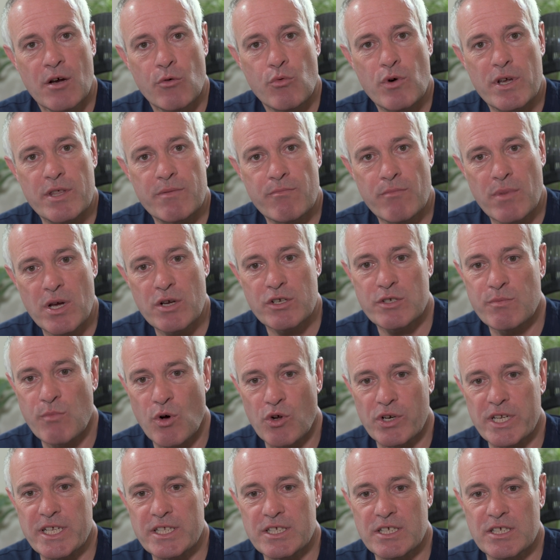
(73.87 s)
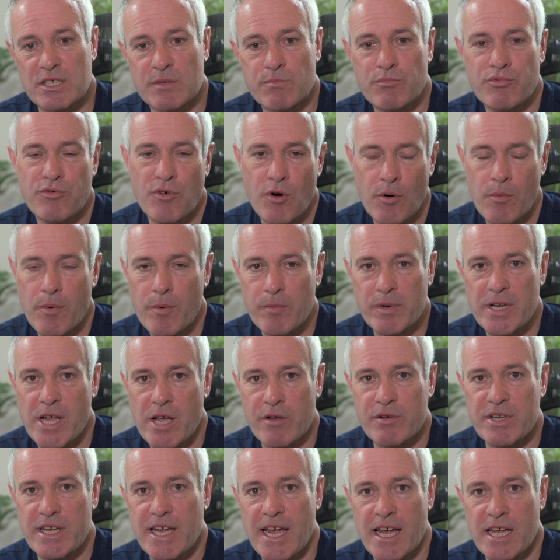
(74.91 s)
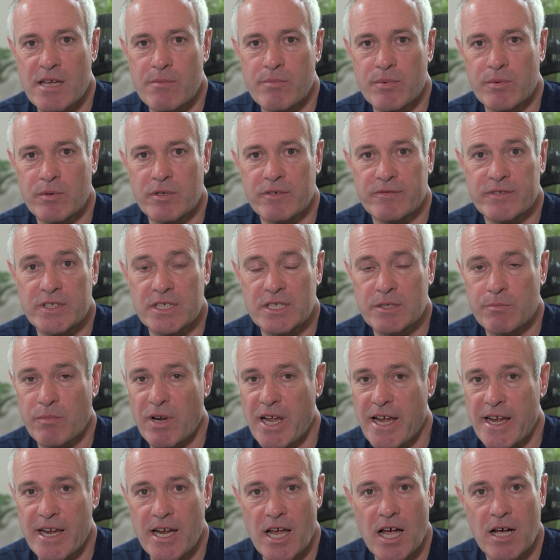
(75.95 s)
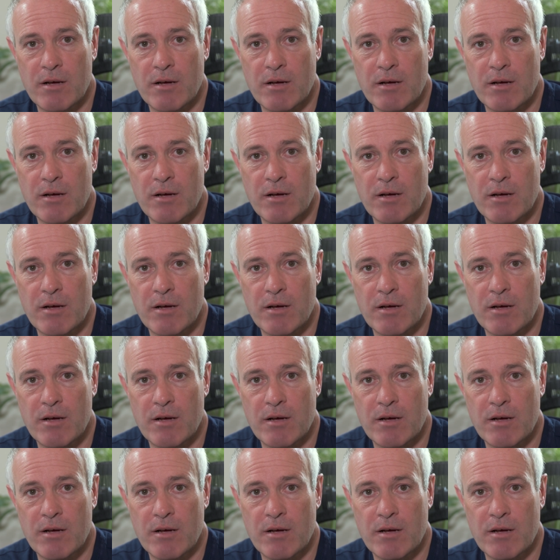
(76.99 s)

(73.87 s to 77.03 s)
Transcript: with most monitors probably only capable of displaying